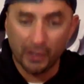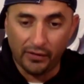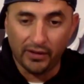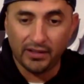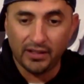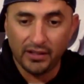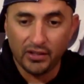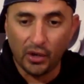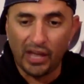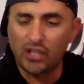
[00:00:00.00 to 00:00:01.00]
servant.
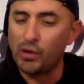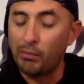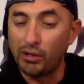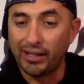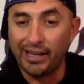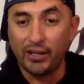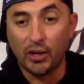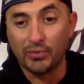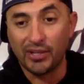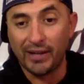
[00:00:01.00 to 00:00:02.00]
So that's what I'm
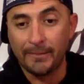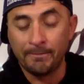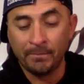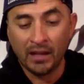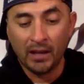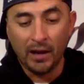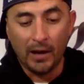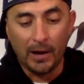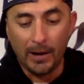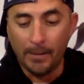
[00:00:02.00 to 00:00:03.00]
looking at. You know what I'm
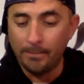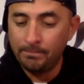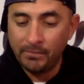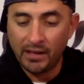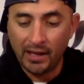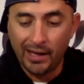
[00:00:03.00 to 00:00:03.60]
saying?